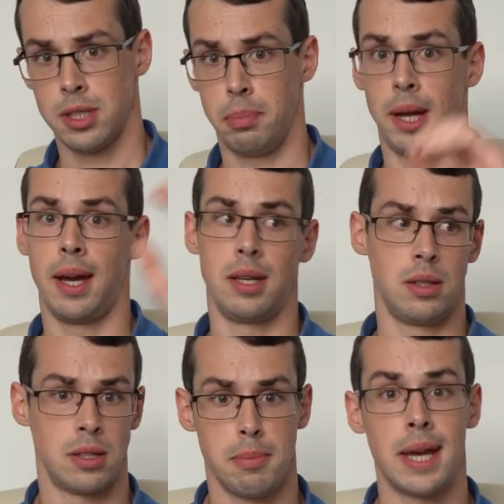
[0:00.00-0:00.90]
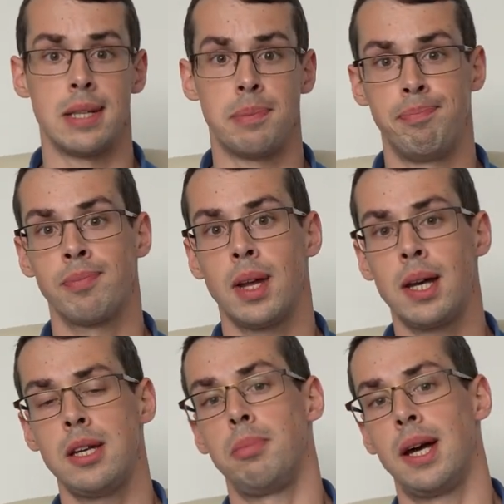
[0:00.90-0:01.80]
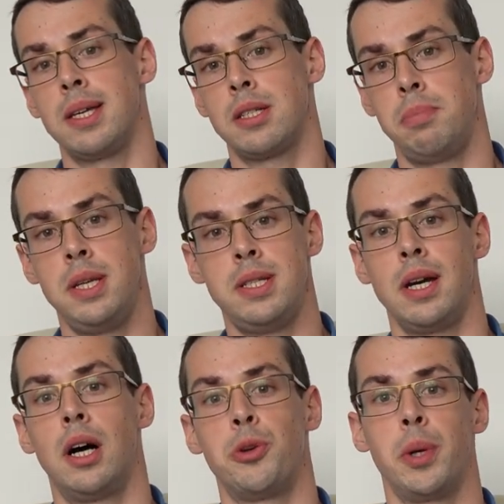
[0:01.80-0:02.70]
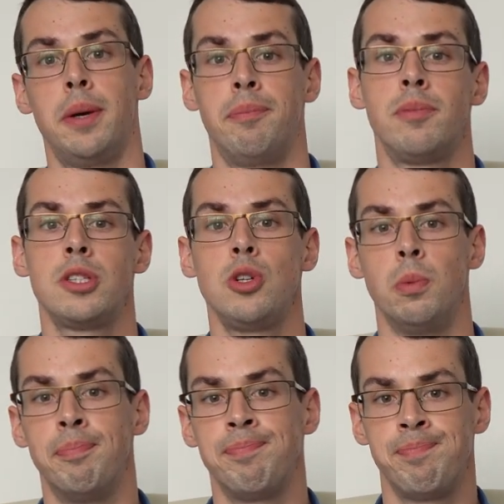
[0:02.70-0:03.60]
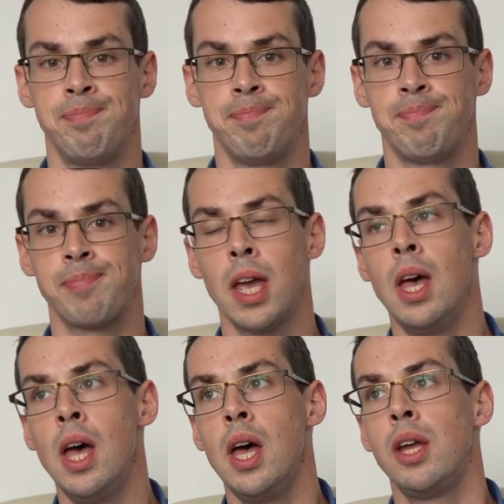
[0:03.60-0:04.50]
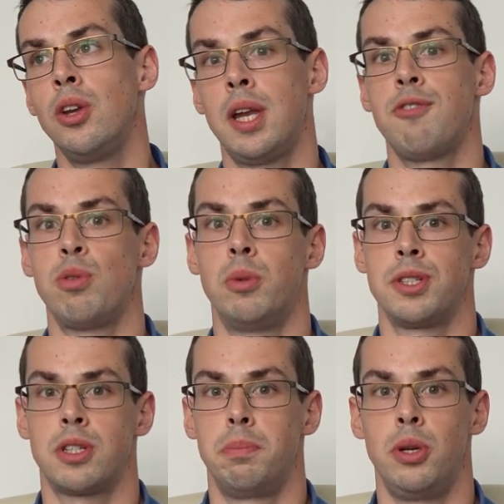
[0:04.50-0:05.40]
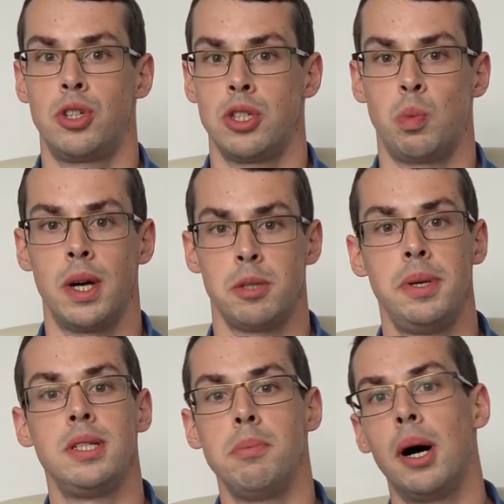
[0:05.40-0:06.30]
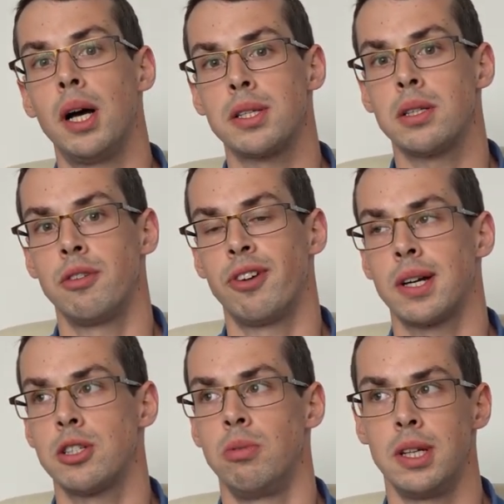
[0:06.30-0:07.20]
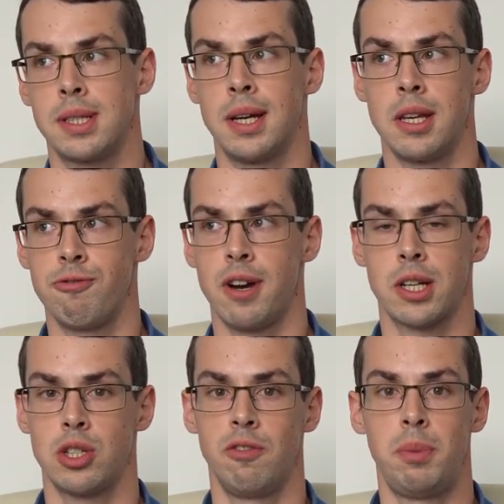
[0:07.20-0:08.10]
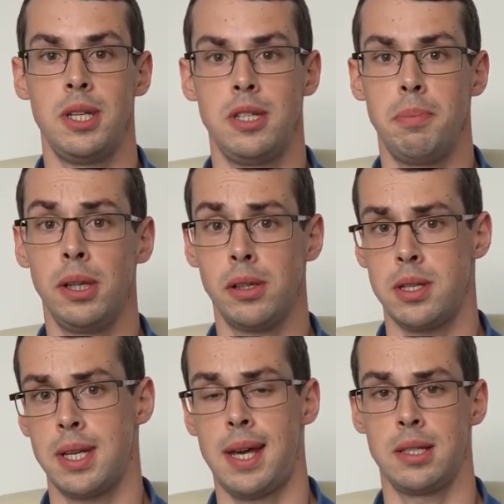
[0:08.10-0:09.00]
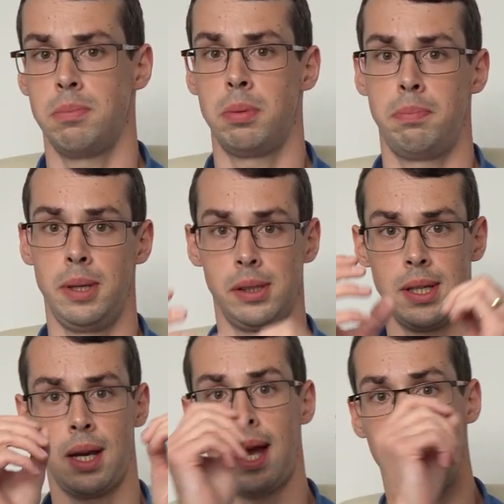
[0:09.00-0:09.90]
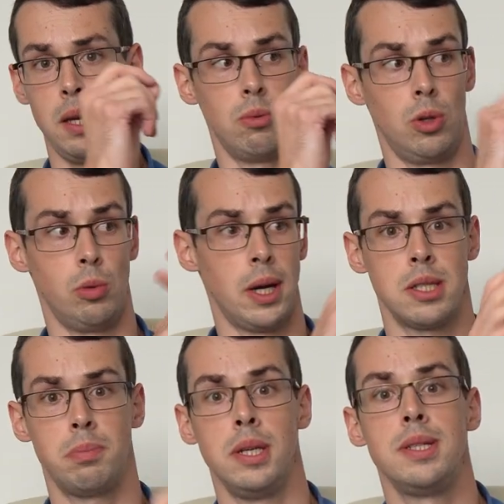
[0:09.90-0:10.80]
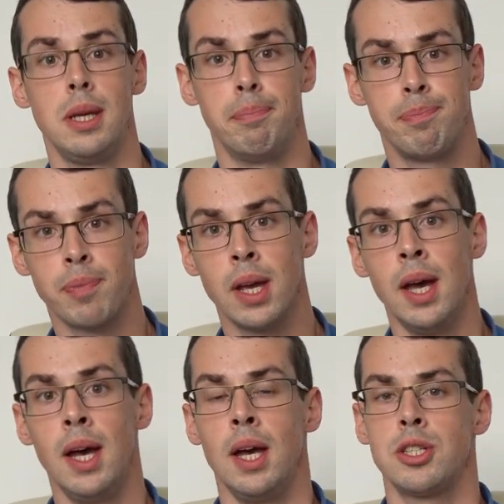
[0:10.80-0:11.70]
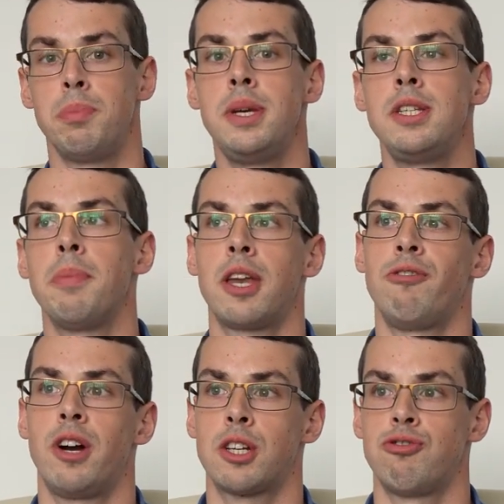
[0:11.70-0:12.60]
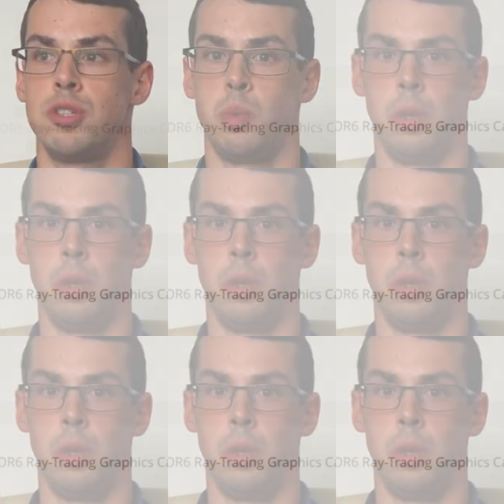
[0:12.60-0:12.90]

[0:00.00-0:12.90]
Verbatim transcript: supply and demand, and it applies to PC hardware too. Not everyone wants to purchase white PC parts. In fact, only a tiny fraction of PC builders end up building a all-white PC. So PC manufacturers